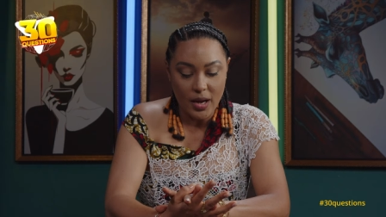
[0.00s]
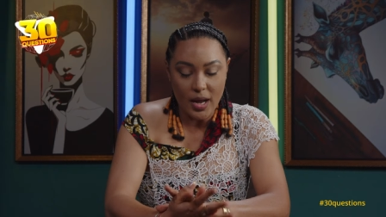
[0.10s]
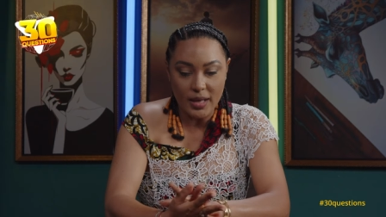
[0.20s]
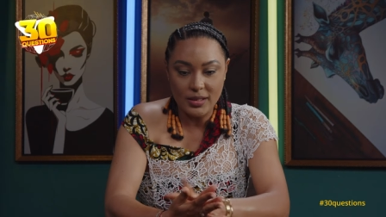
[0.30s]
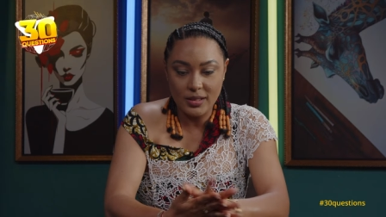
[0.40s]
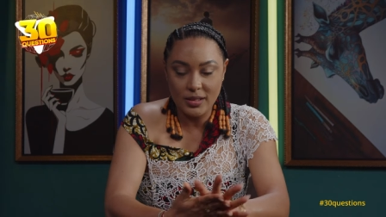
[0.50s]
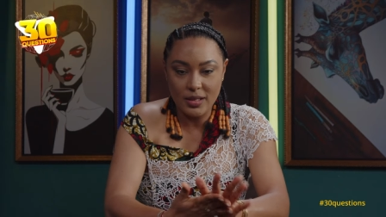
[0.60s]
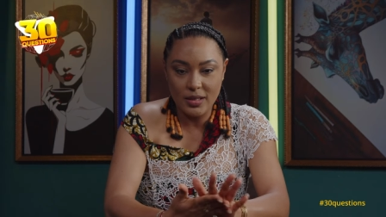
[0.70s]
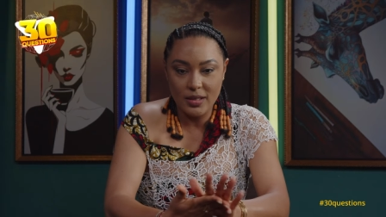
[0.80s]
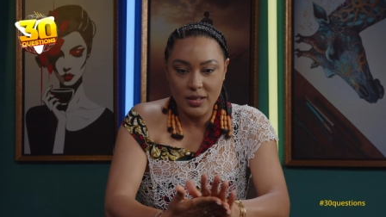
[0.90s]
as
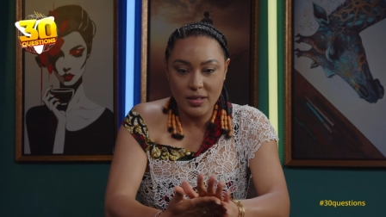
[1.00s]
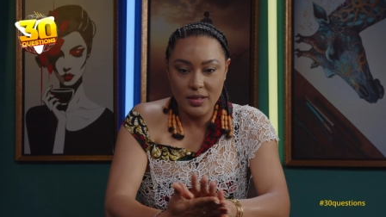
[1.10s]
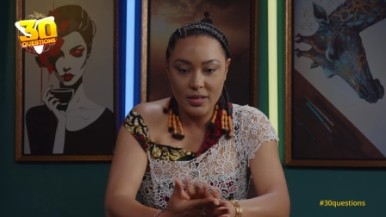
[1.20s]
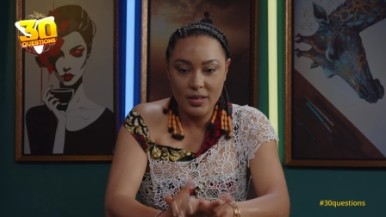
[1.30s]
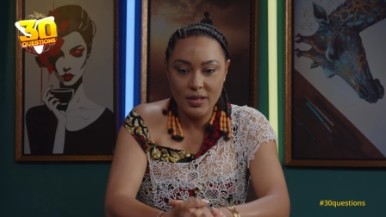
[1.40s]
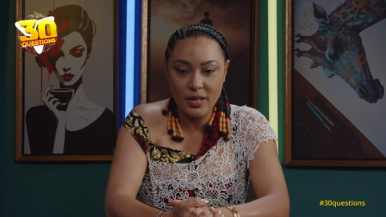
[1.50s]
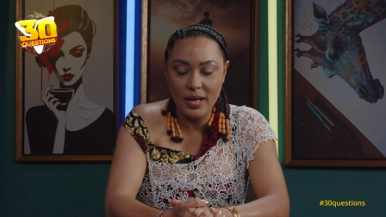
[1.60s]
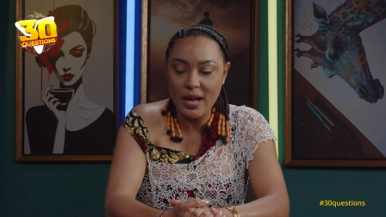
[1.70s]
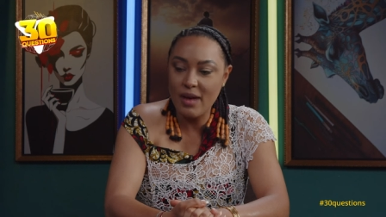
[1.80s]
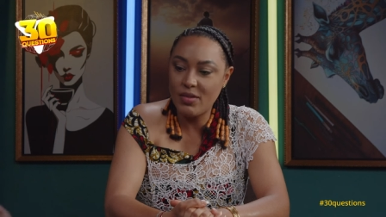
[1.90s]

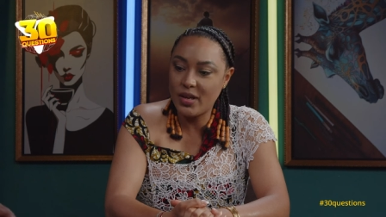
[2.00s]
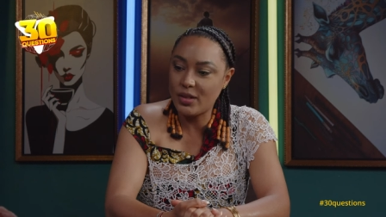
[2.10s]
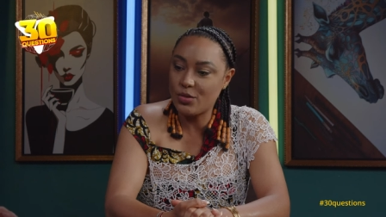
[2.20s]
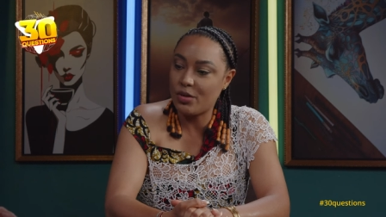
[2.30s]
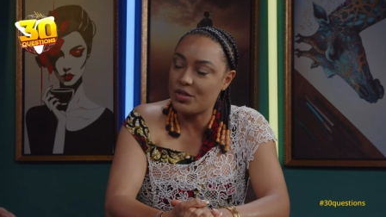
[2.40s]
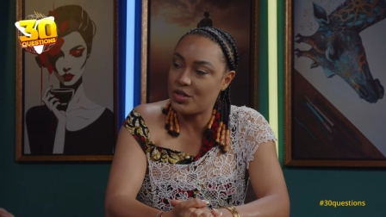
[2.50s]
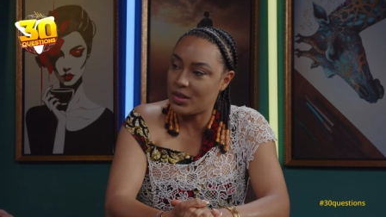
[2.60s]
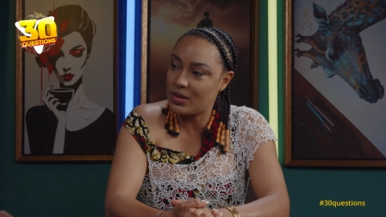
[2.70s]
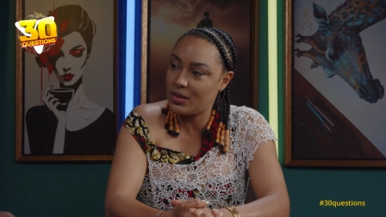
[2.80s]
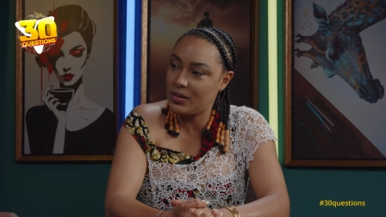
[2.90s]
an advocate for
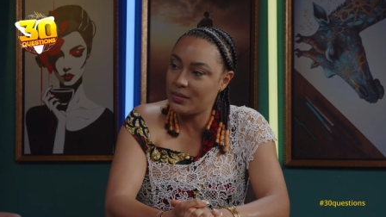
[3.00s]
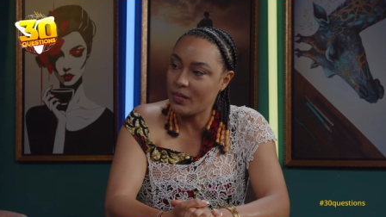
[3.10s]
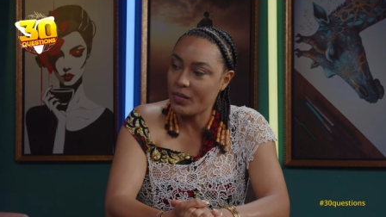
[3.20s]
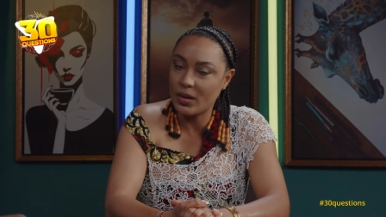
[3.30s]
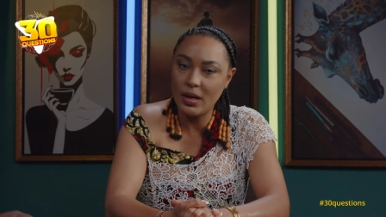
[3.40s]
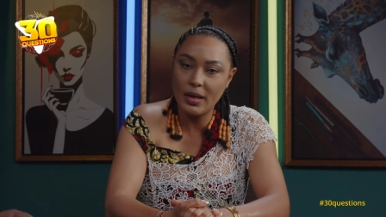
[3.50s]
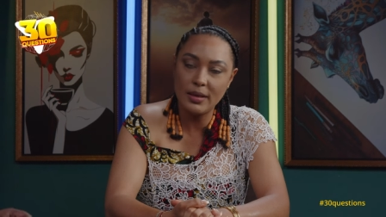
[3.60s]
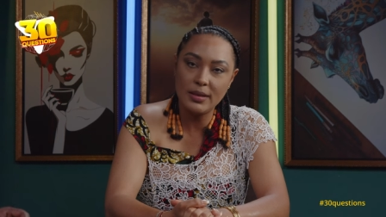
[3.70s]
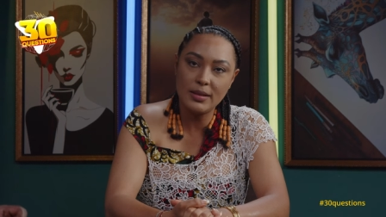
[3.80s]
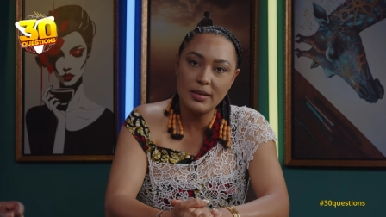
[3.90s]
refugees,
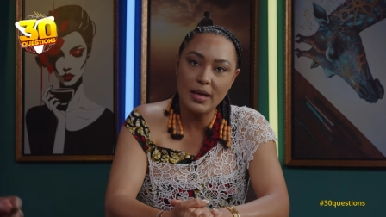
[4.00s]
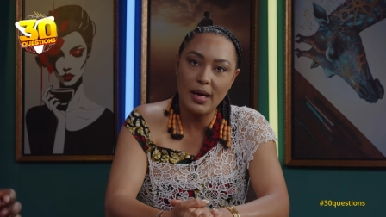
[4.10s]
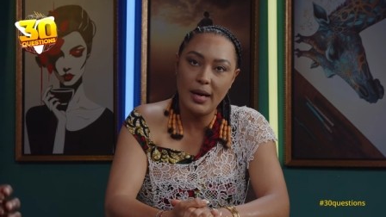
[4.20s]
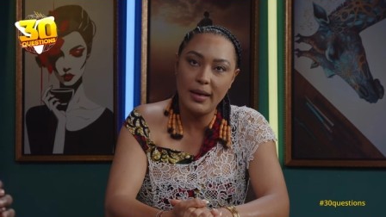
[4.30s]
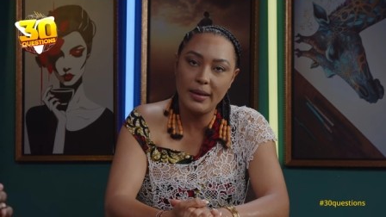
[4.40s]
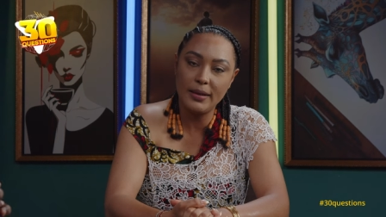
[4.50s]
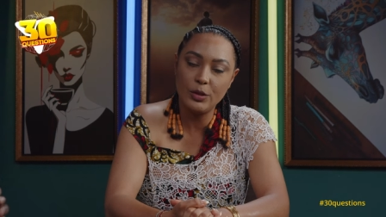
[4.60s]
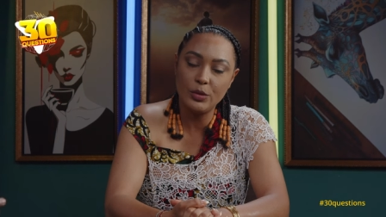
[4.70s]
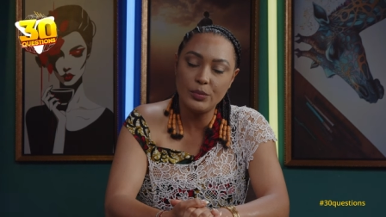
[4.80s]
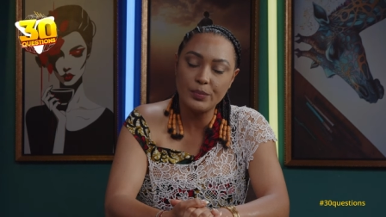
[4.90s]
and
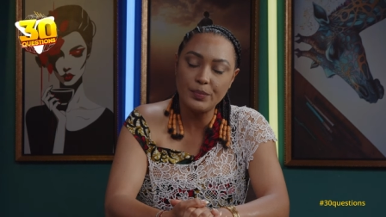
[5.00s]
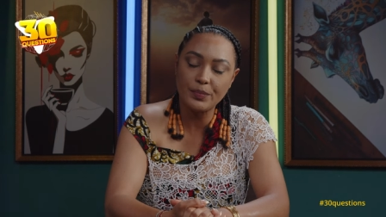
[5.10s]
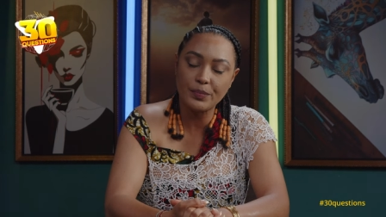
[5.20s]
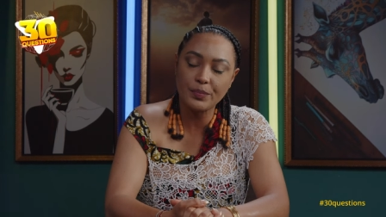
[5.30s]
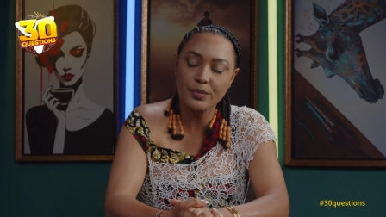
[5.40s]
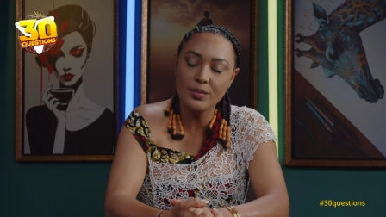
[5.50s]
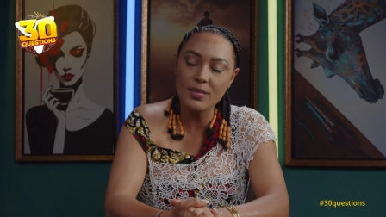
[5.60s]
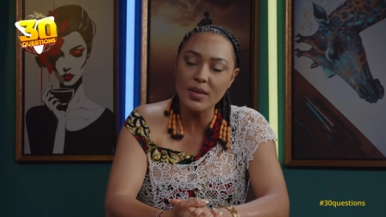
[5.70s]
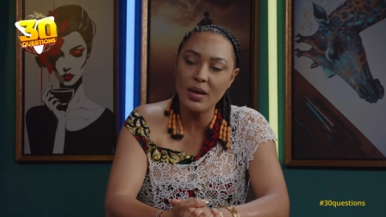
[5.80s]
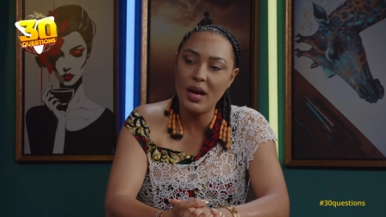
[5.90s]
I
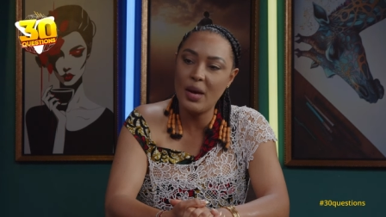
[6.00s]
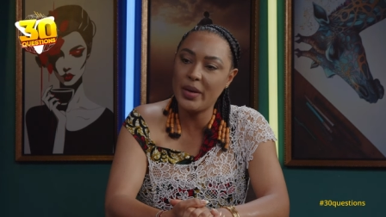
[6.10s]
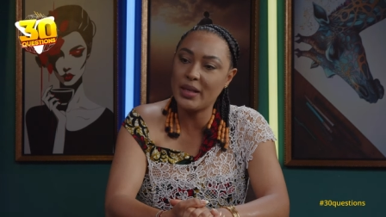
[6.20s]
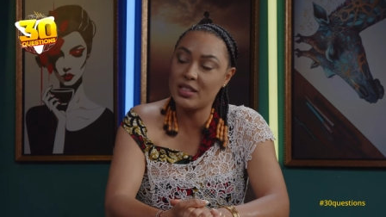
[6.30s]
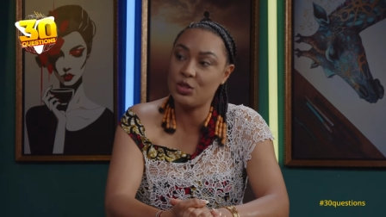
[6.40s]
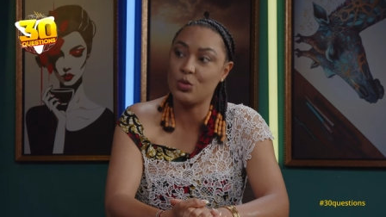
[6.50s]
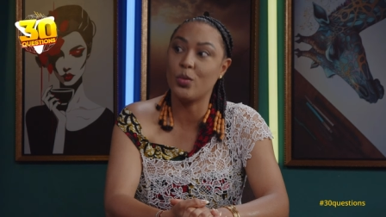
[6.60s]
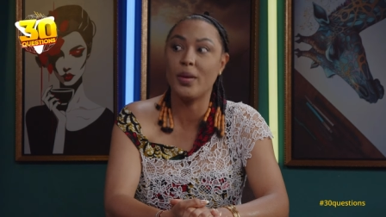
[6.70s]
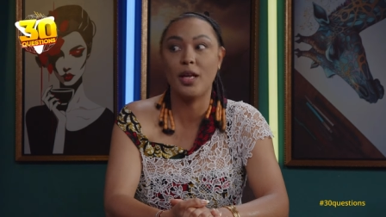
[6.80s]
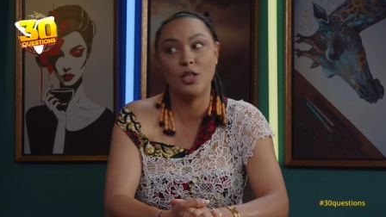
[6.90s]
pay attention to
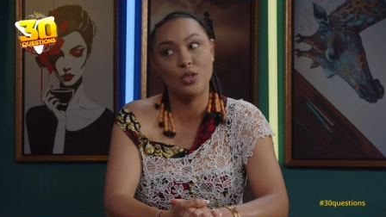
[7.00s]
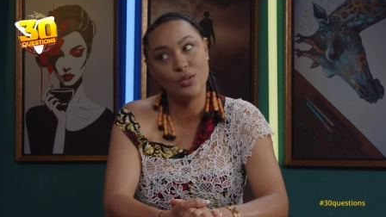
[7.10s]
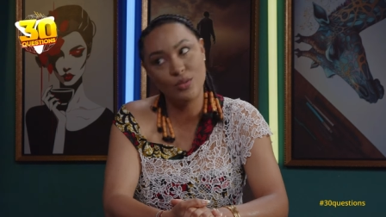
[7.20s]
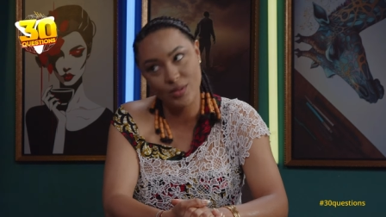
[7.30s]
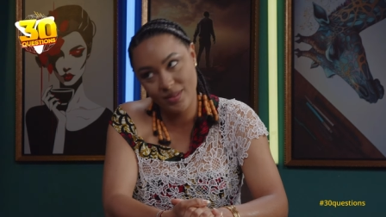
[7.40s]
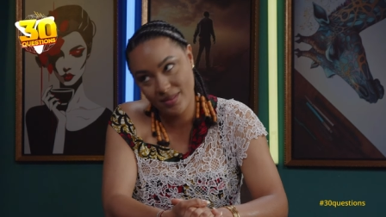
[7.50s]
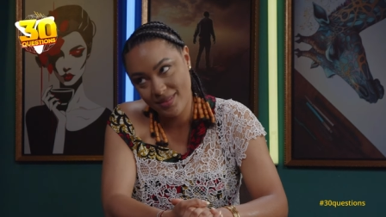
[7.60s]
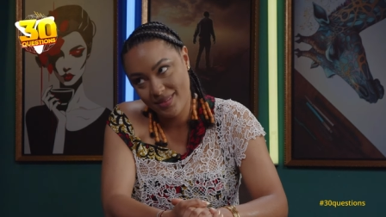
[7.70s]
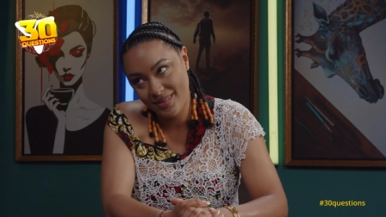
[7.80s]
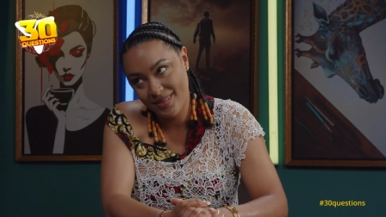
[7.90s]
women and children
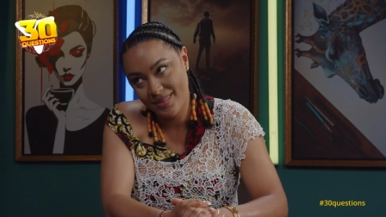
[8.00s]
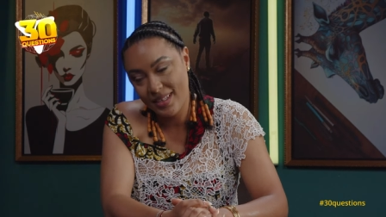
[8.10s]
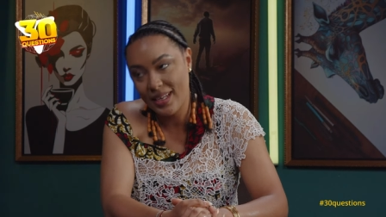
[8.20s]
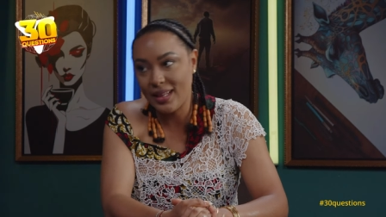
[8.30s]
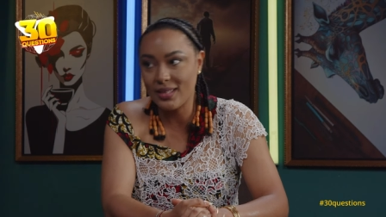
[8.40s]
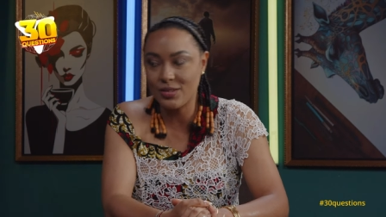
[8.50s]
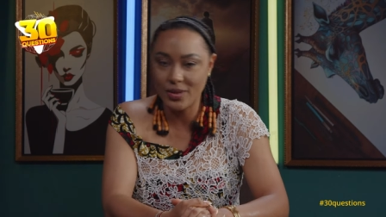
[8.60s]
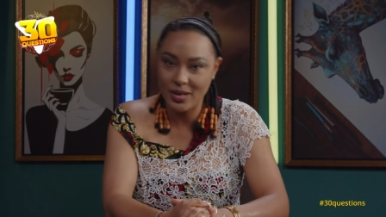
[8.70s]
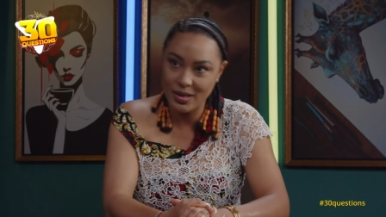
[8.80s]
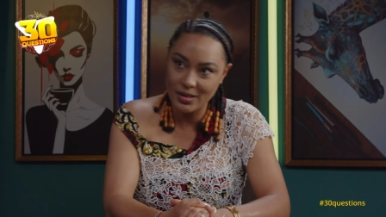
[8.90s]
in that
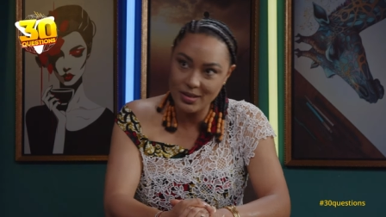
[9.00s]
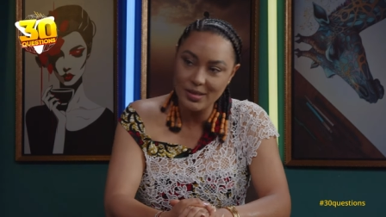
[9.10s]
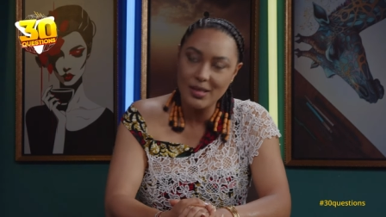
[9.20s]
regard.